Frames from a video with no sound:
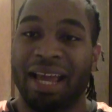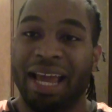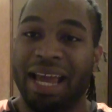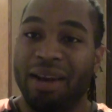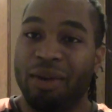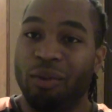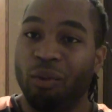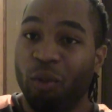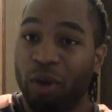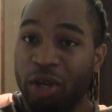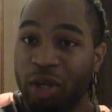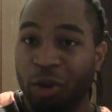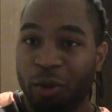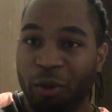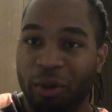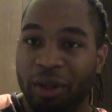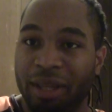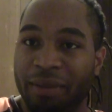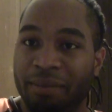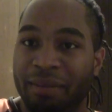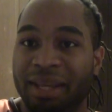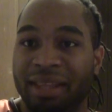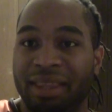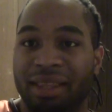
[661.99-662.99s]
and when you
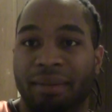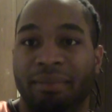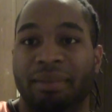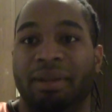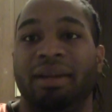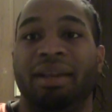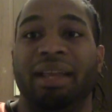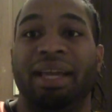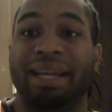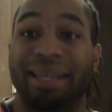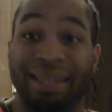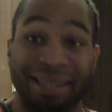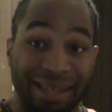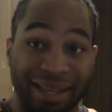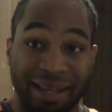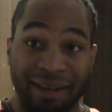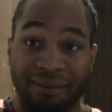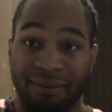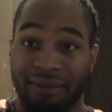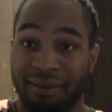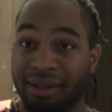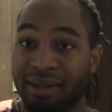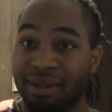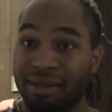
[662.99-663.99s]
really meet them, they're like a dead
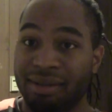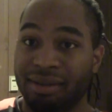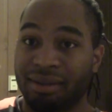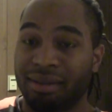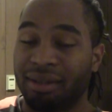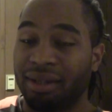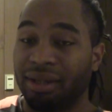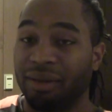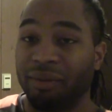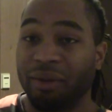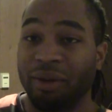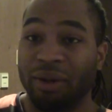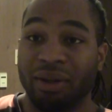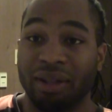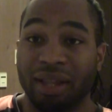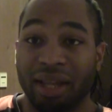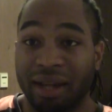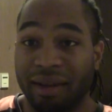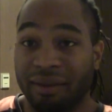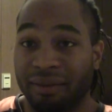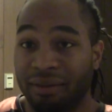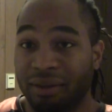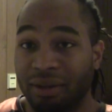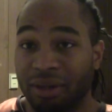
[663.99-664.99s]
fish in real
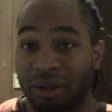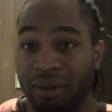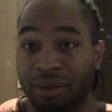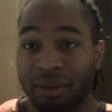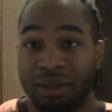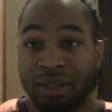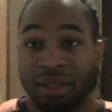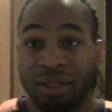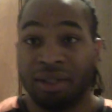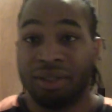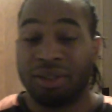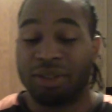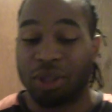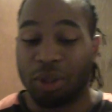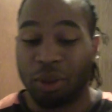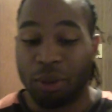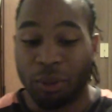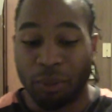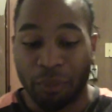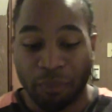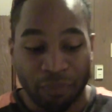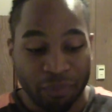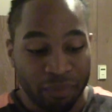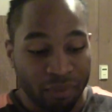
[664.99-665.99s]
life, you know.
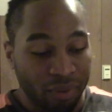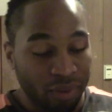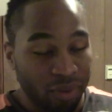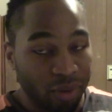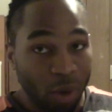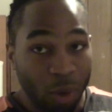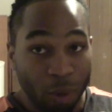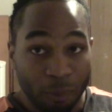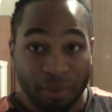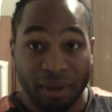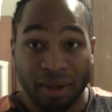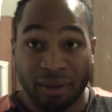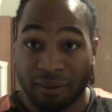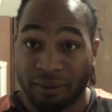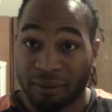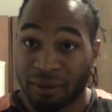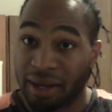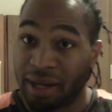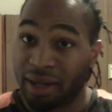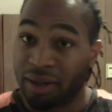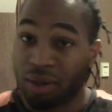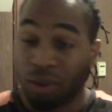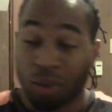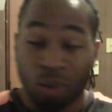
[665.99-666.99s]
So don't be
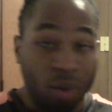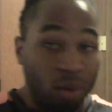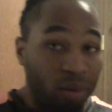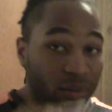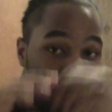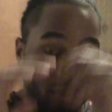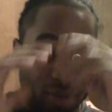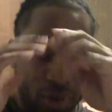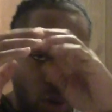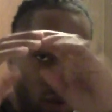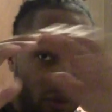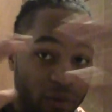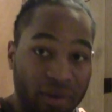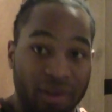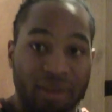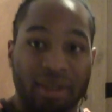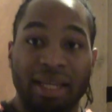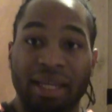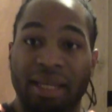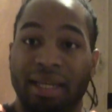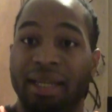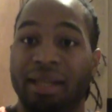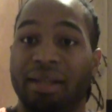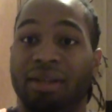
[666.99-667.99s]
afraid, don't
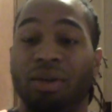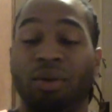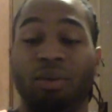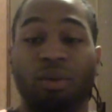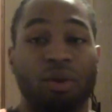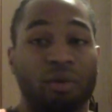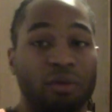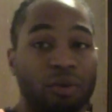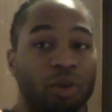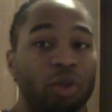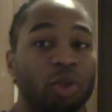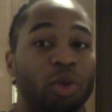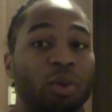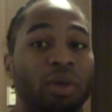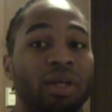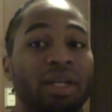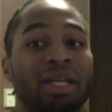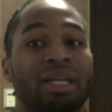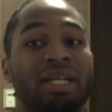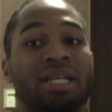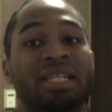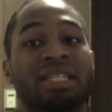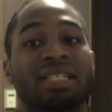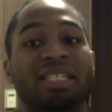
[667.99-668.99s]
overthink it, don't overdo it,
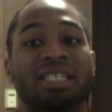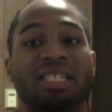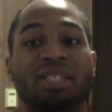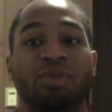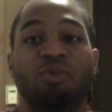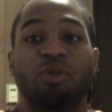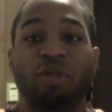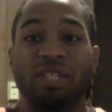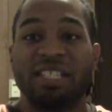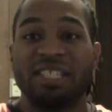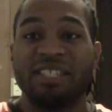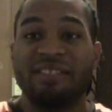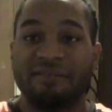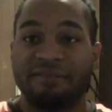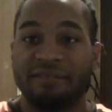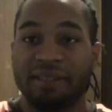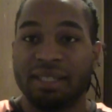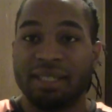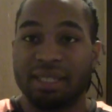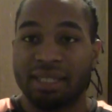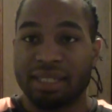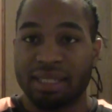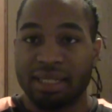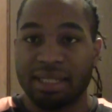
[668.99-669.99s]
just really
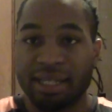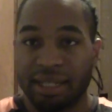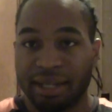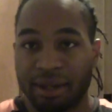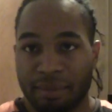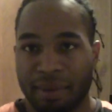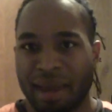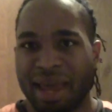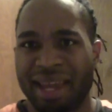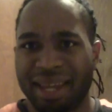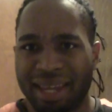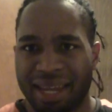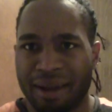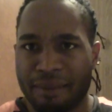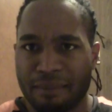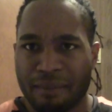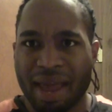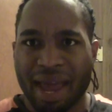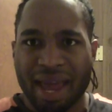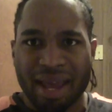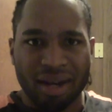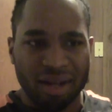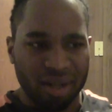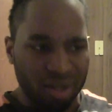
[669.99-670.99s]
feel it in here, man. Get
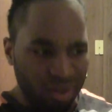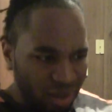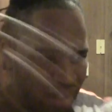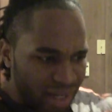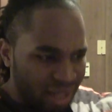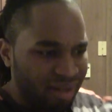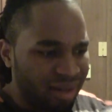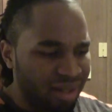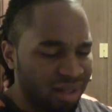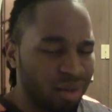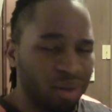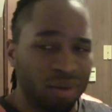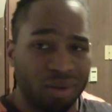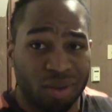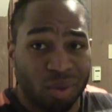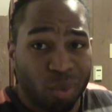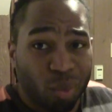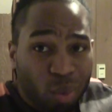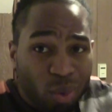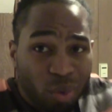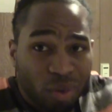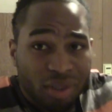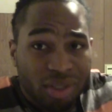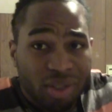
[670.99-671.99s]
mad and go out, and the
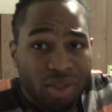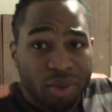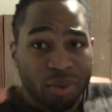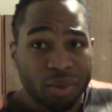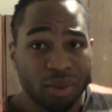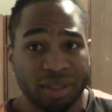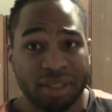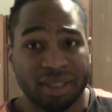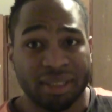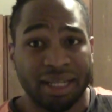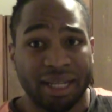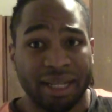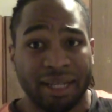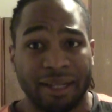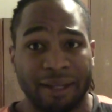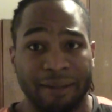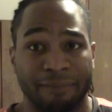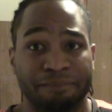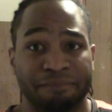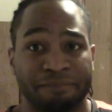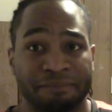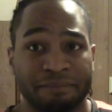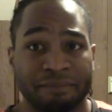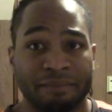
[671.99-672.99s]
world is yours, take it.
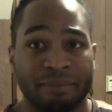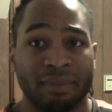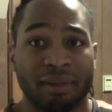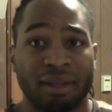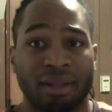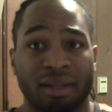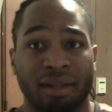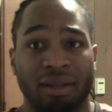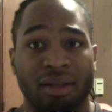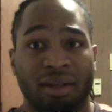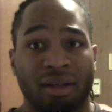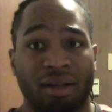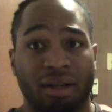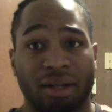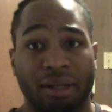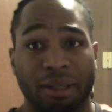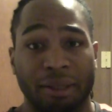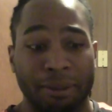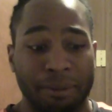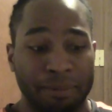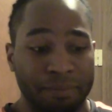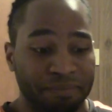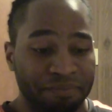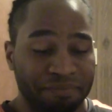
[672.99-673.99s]

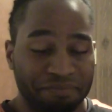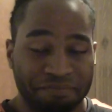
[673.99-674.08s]
I'm